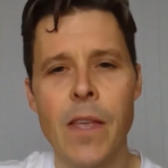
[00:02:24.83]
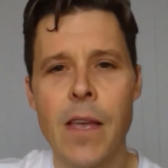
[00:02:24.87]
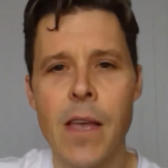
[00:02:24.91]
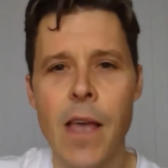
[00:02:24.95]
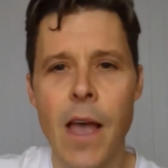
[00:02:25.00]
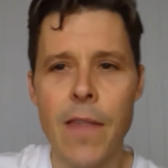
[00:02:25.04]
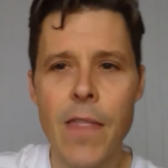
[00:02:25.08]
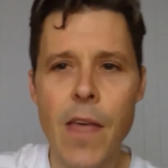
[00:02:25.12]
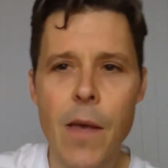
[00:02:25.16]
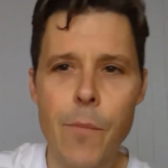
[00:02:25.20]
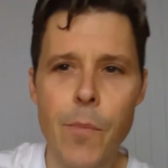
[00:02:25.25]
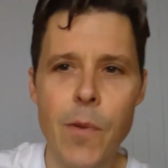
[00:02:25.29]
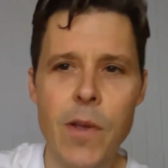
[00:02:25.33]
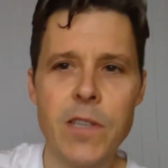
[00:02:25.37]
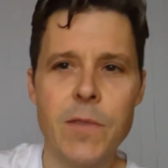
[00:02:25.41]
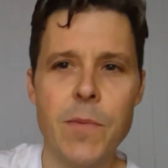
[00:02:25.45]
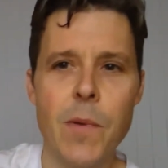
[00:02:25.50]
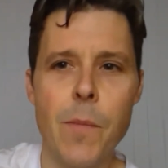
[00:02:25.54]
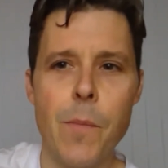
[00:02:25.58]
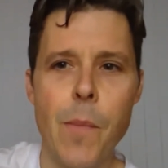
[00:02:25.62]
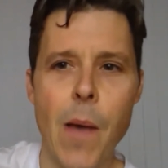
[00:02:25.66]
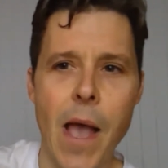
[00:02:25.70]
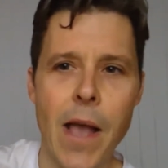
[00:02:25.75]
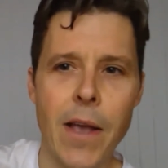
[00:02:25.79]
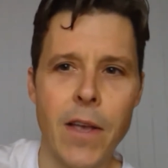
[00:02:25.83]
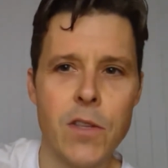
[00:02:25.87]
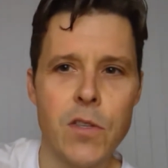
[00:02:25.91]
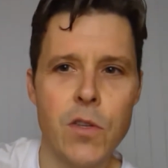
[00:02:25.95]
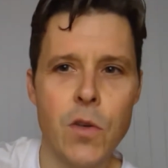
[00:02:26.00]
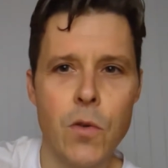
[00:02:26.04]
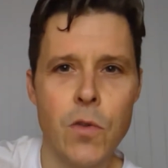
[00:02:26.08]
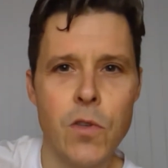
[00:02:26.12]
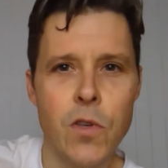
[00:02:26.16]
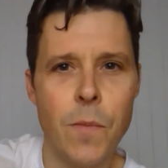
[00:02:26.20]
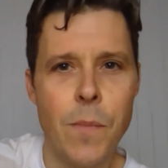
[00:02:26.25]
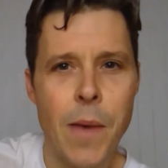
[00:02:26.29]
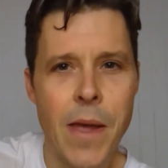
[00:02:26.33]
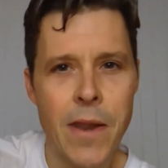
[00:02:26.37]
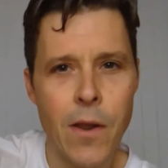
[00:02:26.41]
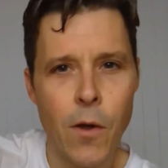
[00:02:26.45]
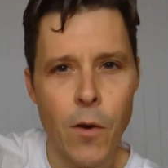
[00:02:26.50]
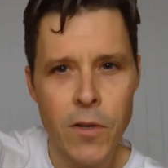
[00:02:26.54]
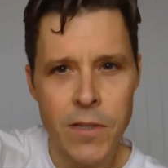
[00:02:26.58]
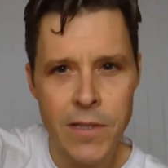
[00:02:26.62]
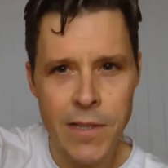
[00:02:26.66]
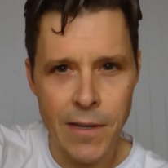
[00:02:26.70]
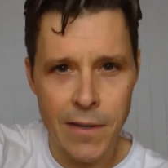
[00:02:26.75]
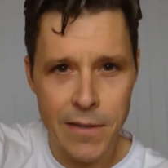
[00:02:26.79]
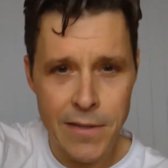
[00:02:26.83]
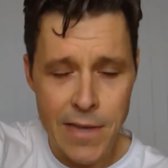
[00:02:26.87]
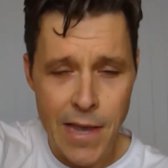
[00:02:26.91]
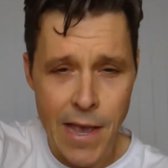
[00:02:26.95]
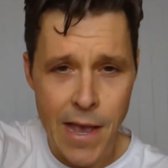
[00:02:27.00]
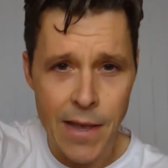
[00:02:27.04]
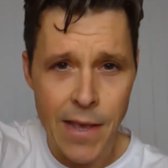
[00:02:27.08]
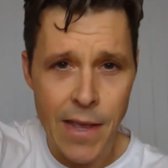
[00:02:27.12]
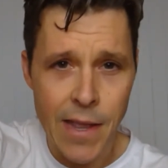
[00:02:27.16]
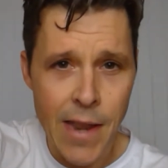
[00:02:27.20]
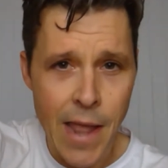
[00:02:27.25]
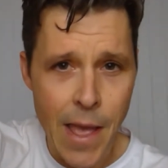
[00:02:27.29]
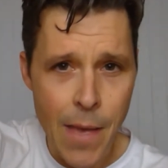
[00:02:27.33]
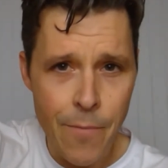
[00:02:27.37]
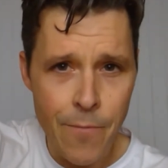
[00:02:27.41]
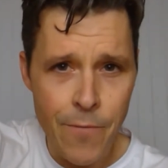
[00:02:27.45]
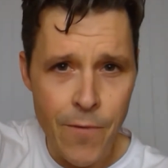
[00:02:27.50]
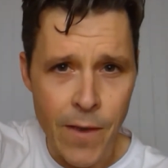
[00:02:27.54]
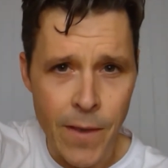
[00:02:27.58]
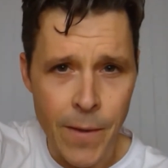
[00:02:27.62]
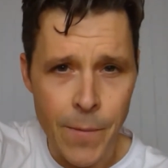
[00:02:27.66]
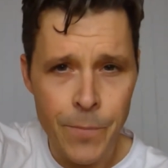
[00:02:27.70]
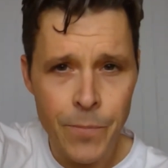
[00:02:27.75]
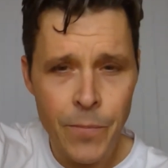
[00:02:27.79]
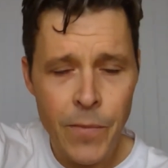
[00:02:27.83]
And that brings me back to Domaine Ostertag in Epwig.